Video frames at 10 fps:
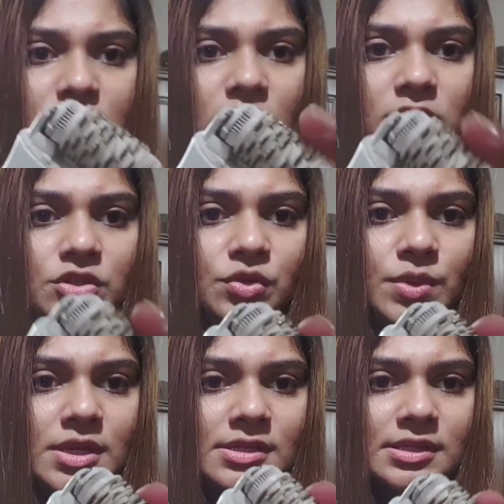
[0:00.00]
it's got
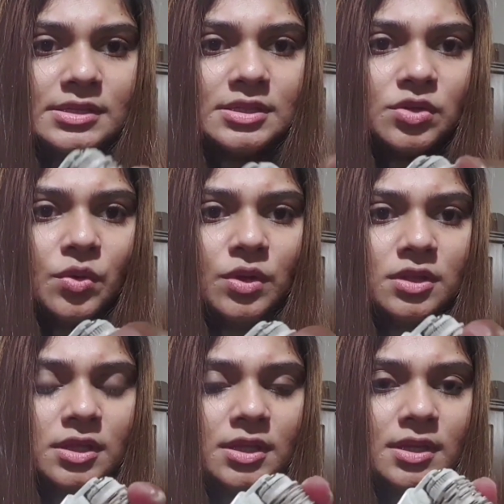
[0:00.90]
tweezers. This
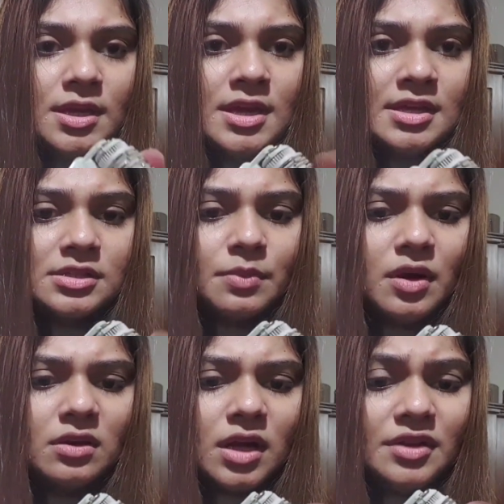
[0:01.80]
whole thing, it's
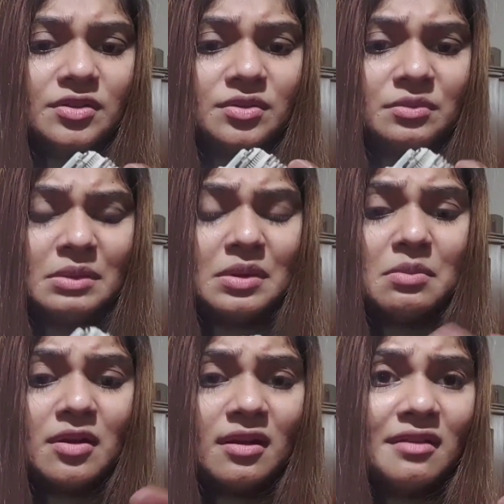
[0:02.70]
about, I don't know, maybe
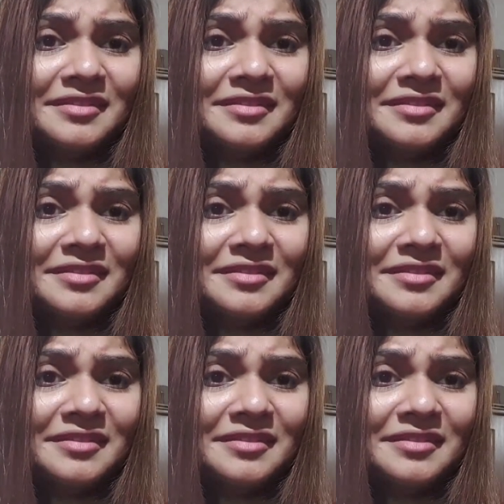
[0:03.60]
about